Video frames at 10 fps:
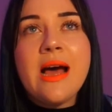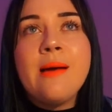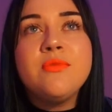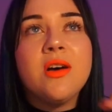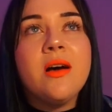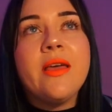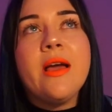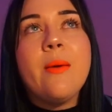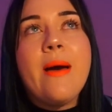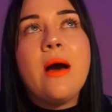I'm
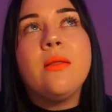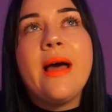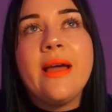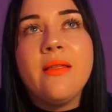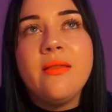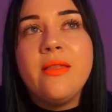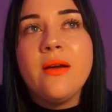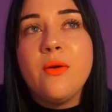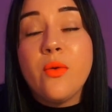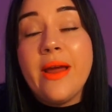talking about like
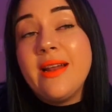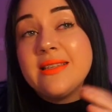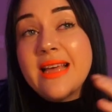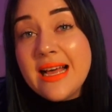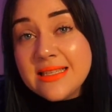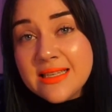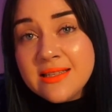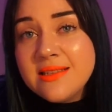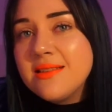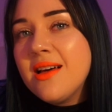the greatest
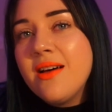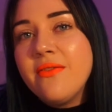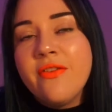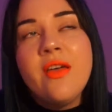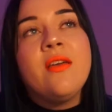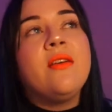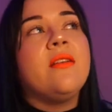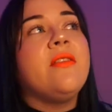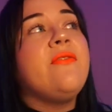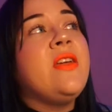essence of
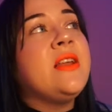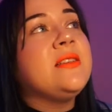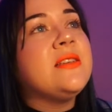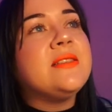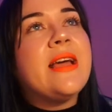the Venuses.